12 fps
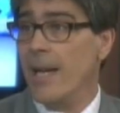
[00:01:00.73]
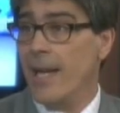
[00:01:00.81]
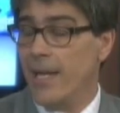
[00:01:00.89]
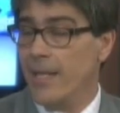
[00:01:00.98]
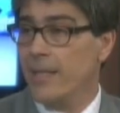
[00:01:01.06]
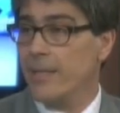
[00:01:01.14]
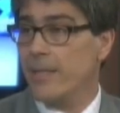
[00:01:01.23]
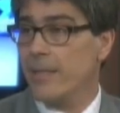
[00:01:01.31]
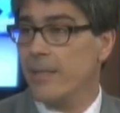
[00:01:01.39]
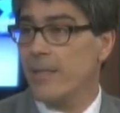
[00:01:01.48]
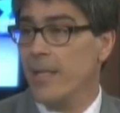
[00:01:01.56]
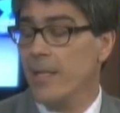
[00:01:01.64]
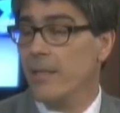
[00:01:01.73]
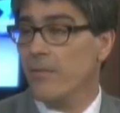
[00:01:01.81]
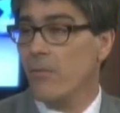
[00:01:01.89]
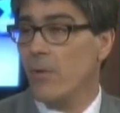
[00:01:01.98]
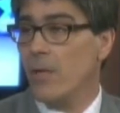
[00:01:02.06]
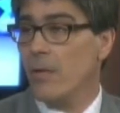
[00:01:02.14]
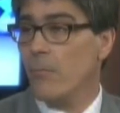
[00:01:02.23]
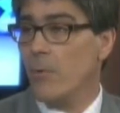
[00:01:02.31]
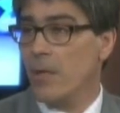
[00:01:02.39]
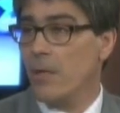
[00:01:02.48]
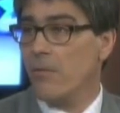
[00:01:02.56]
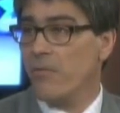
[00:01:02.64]
And it's a scene of
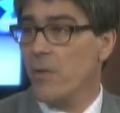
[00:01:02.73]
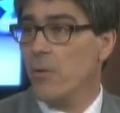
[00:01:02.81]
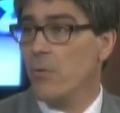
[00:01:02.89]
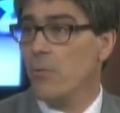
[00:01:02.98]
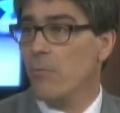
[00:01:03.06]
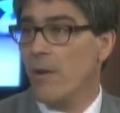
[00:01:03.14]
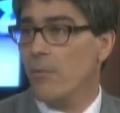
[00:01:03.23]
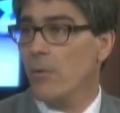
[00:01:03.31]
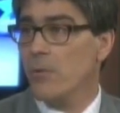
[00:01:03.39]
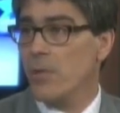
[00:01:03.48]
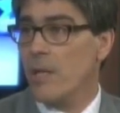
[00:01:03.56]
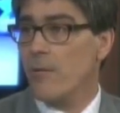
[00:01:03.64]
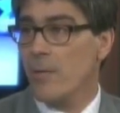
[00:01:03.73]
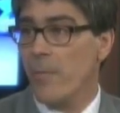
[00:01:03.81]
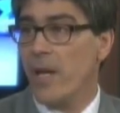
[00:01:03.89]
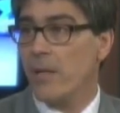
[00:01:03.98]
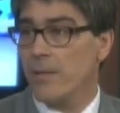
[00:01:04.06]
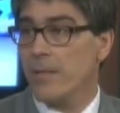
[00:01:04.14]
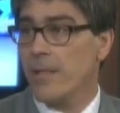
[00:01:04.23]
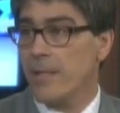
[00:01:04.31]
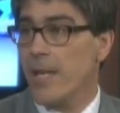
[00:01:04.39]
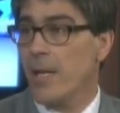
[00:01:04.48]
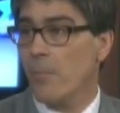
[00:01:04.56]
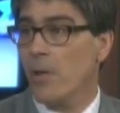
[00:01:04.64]
one of the few revolutionary battles to
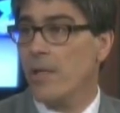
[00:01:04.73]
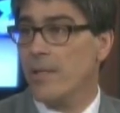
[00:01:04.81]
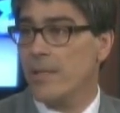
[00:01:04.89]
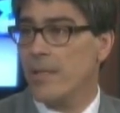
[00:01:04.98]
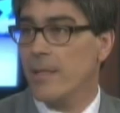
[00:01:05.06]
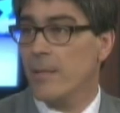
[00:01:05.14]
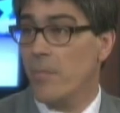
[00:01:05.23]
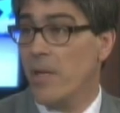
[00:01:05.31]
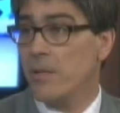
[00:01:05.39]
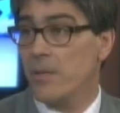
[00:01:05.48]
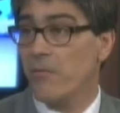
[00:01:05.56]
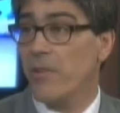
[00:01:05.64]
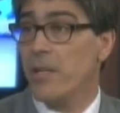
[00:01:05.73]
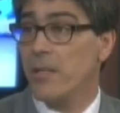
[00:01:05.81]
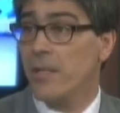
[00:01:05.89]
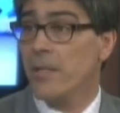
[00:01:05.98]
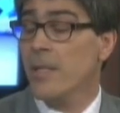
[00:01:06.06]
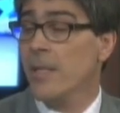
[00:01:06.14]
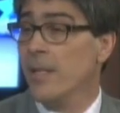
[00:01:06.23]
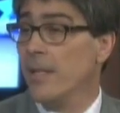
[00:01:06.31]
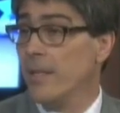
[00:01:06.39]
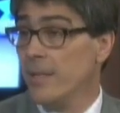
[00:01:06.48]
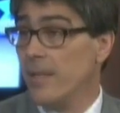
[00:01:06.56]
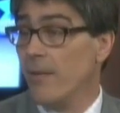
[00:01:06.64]
take place in Pennsylvania
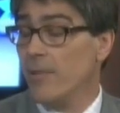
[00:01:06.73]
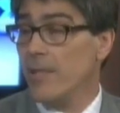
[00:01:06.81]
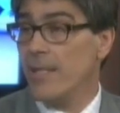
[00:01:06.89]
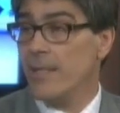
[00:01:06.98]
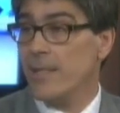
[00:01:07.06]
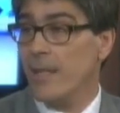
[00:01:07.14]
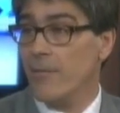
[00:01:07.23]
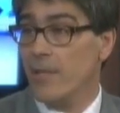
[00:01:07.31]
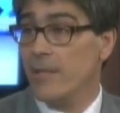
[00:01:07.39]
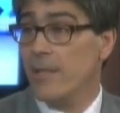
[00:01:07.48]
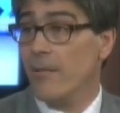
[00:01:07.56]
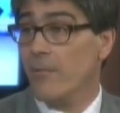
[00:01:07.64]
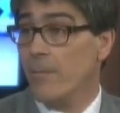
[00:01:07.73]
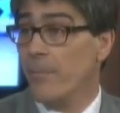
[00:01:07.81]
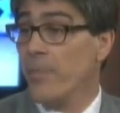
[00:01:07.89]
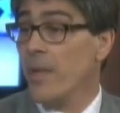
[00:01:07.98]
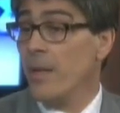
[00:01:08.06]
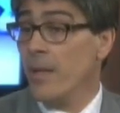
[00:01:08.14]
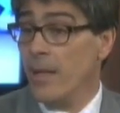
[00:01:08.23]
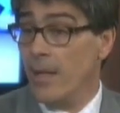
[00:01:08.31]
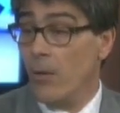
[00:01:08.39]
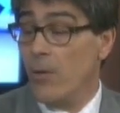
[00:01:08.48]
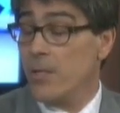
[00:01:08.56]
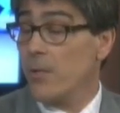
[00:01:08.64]
in 1777.
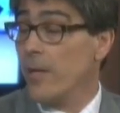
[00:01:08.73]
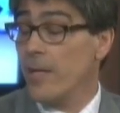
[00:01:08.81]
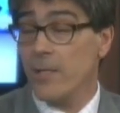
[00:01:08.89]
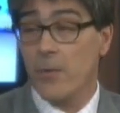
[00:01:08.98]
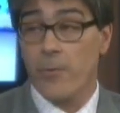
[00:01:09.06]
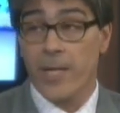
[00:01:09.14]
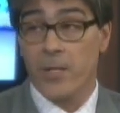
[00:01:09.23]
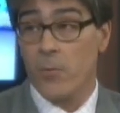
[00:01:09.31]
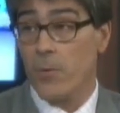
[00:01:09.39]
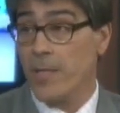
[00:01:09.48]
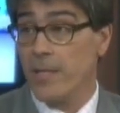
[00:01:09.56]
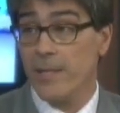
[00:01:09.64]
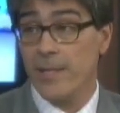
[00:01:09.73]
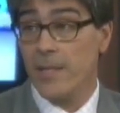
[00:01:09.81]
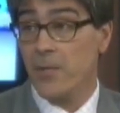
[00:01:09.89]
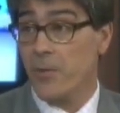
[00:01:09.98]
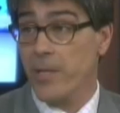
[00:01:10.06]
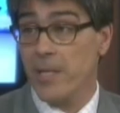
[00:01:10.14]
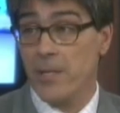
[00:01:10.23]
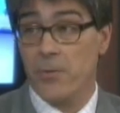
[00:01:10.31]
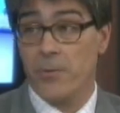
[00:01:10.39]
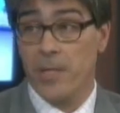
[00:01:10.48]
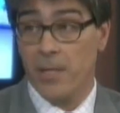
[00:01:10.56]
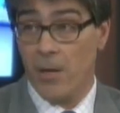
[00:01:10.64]
It also has great 20th century
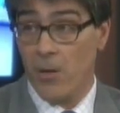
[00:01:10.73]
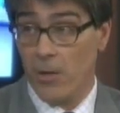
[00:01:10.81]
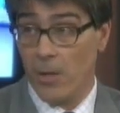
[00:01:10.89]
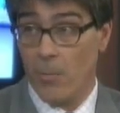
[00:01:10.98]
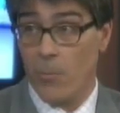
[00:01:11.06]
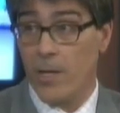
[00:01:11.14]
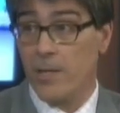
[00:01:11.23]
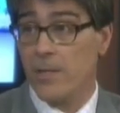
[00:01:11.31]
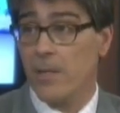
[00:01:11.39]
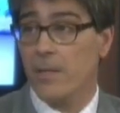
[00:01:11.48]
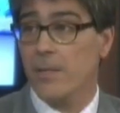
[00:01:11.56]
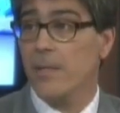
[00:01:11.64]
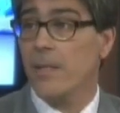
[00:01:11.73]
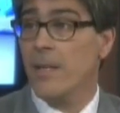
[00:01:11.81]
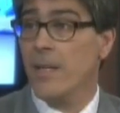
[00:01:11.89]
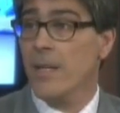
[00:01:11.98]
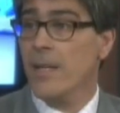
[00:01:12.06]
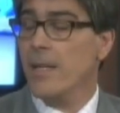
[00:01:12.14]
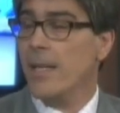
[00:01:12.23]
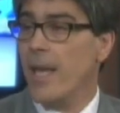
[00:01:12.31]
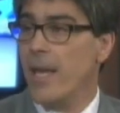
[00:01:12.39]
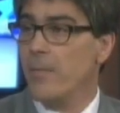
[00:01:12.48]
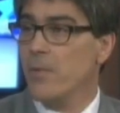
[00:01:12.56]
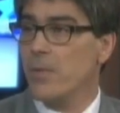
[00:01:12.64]
history. The Harlem Renaissance
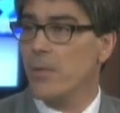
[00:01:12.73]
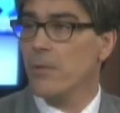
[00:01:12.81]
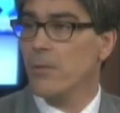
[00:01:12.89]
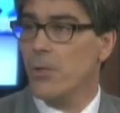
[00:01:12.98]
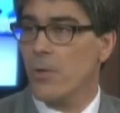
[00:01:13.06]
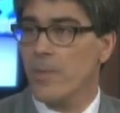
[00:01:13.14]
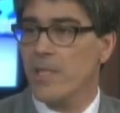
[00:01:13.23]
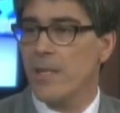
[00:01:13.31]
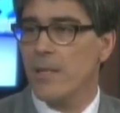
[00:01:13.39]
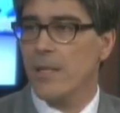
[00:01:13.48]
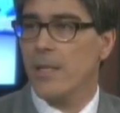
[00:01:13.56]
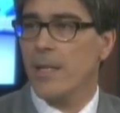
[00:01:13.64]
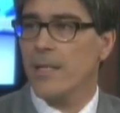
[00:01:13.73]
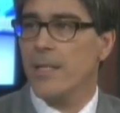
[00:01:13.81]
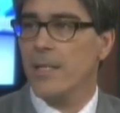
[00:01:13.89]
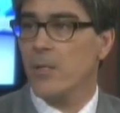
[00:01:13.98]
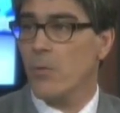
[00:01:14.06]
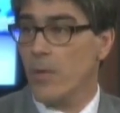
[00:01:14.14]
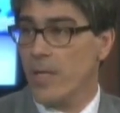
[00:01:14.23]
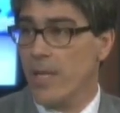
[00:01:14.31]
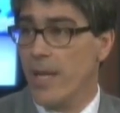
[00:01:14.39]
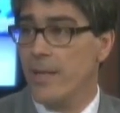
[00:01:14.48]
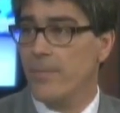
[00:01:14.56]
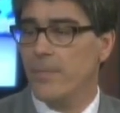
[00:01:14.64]
came to Germantown in
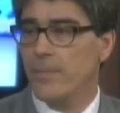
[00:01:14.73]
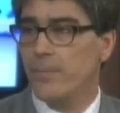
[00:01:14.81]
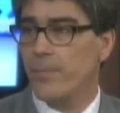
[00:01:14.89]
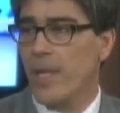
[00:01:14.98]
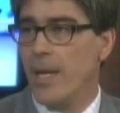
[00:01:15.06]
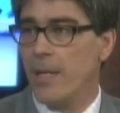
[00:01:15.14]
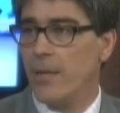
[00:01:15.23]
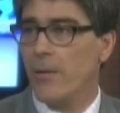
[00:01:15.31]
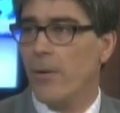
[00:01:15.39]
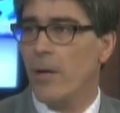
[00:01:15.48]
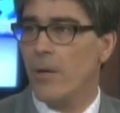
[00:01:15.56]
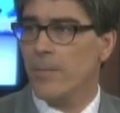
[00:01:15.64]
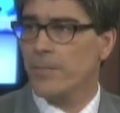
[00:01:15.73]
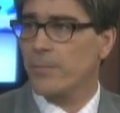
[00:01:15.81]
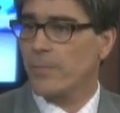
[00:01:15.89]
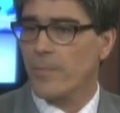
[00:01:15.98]
1928, and there are